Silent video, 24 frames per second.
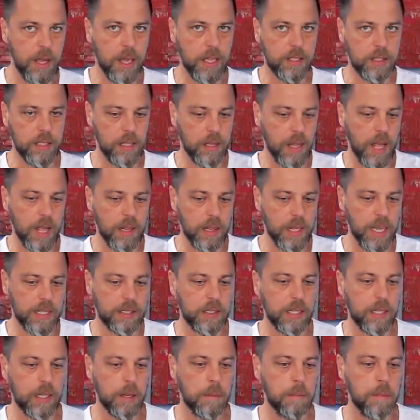it's a lot
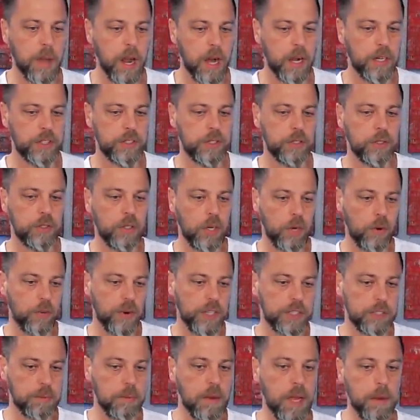less in comparison to the
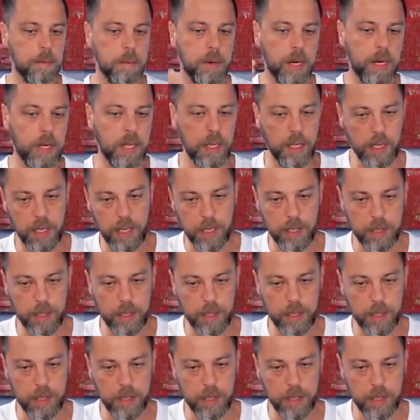risk my buddy